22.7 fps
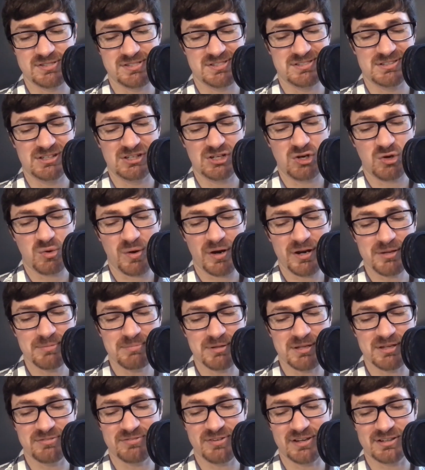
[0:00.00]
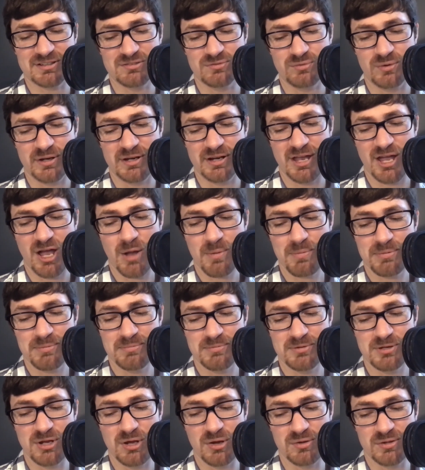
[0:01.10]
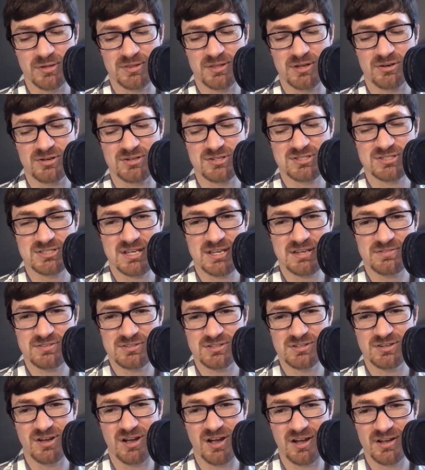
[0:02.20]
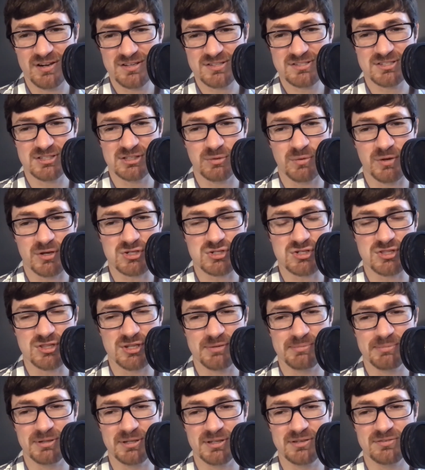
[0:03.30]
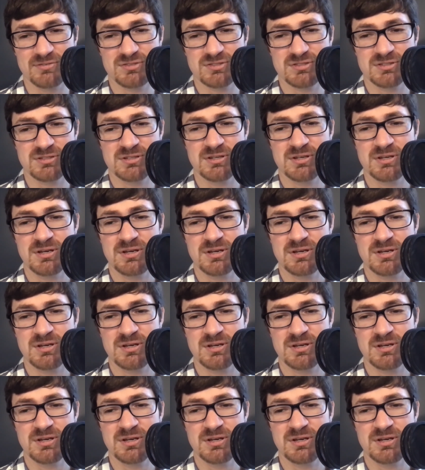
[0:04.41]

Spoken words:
is an incredibly effective way to help them know that they are safe to honestly question their beliefs.